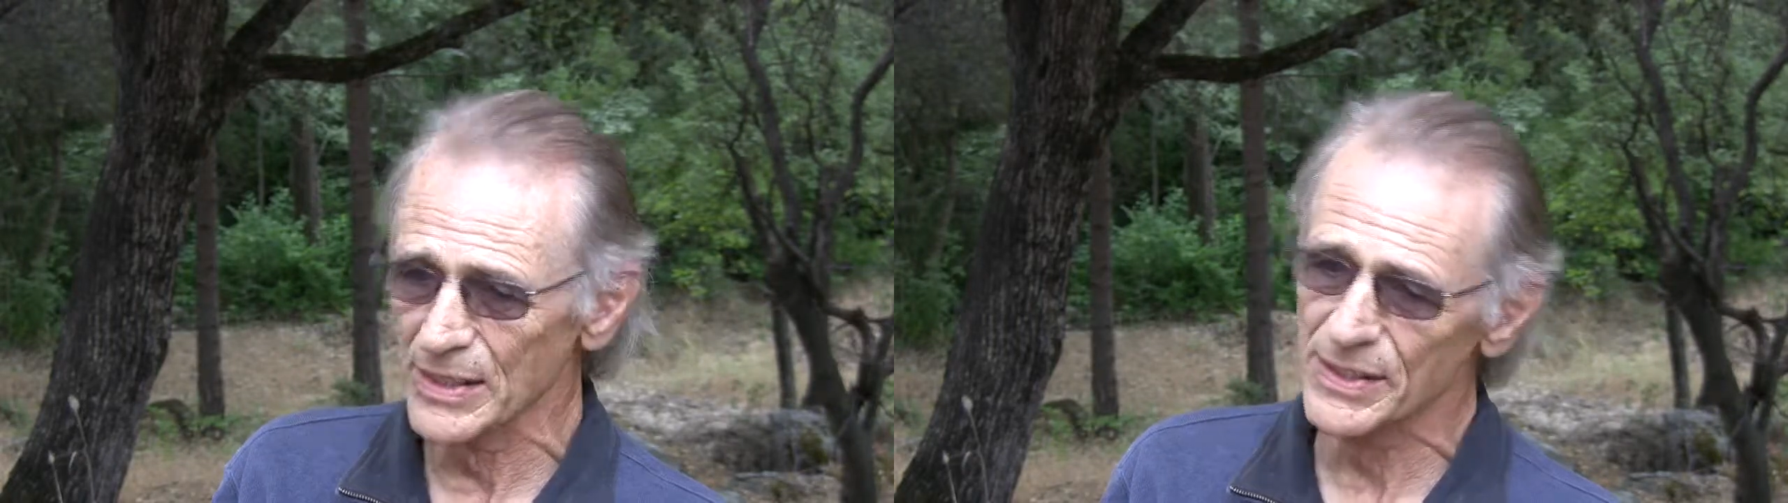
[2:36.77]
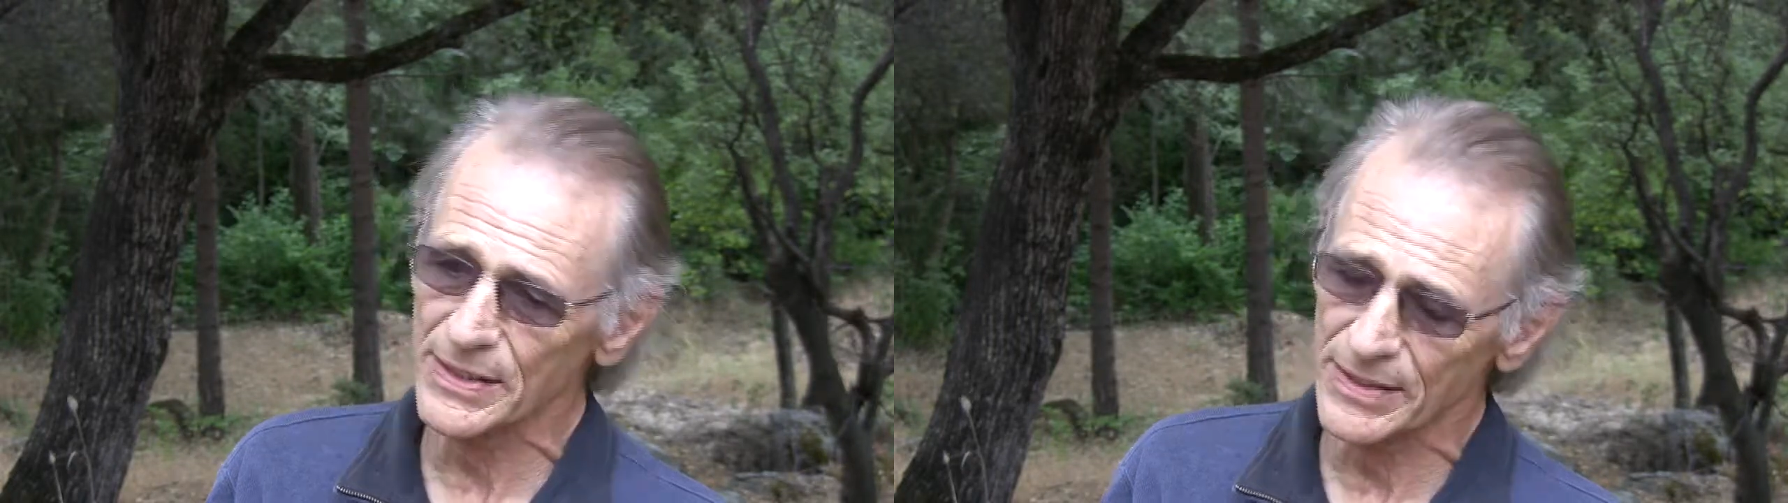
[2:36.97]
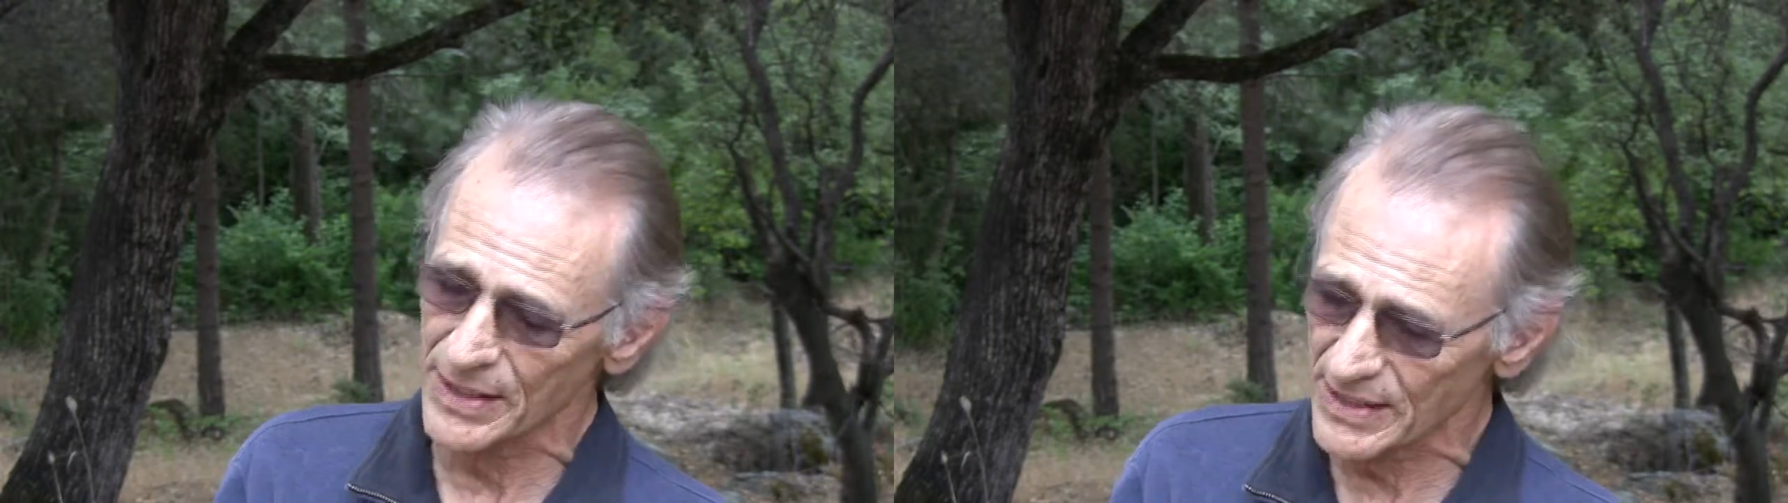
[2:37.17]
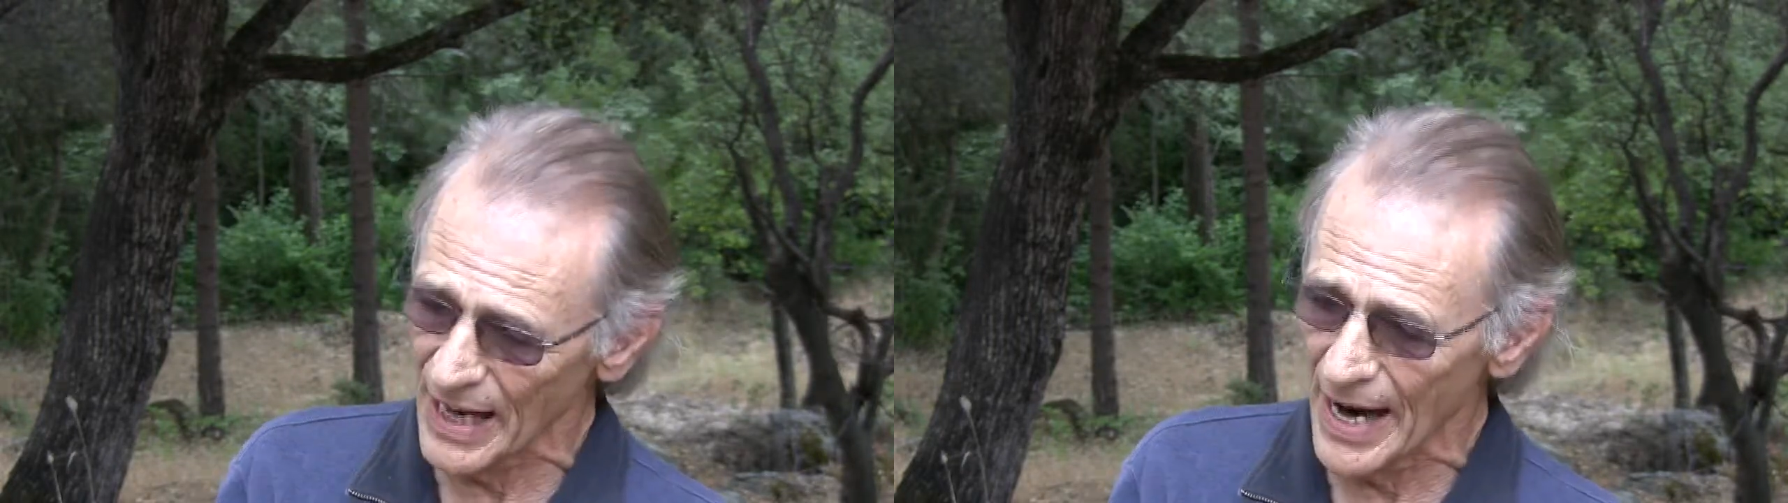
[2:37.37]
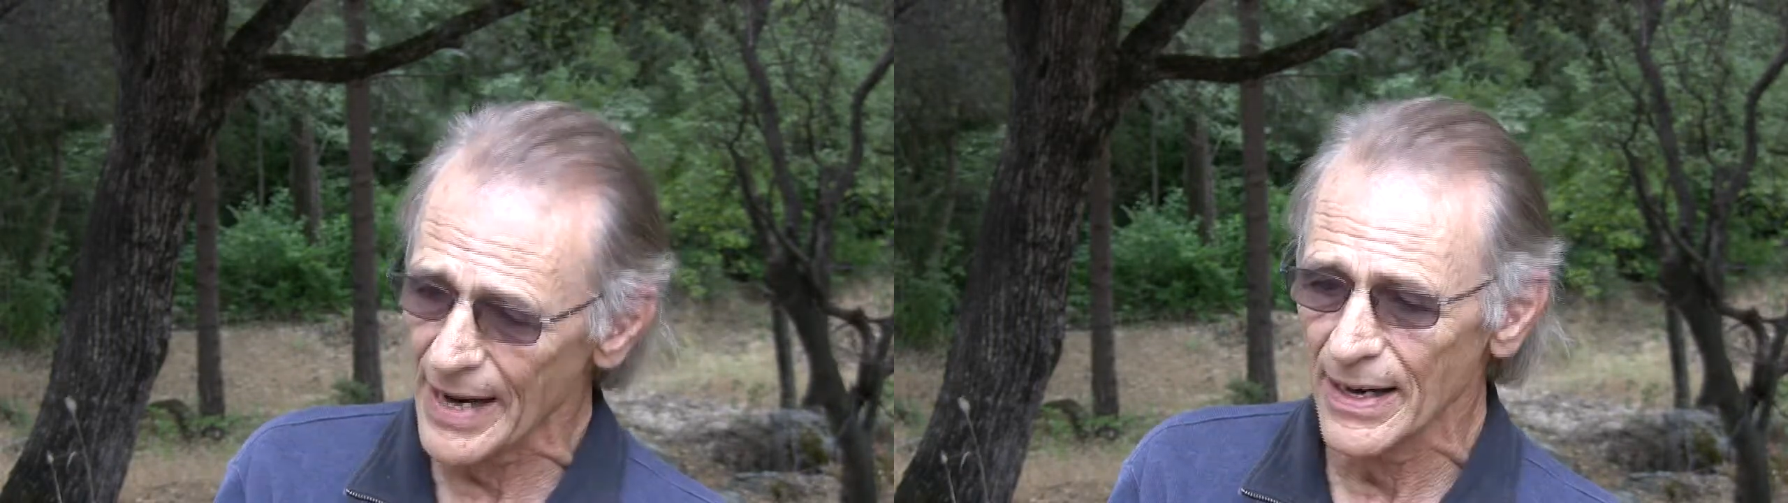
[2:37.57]
and
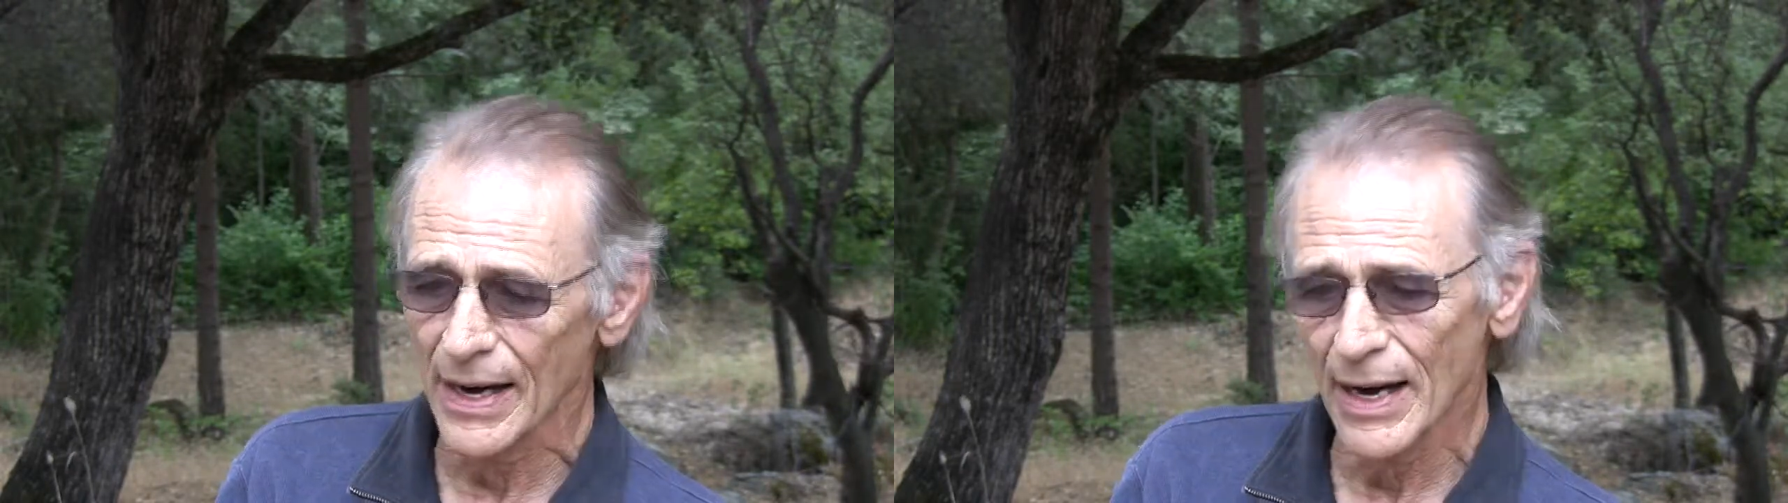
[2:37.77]
design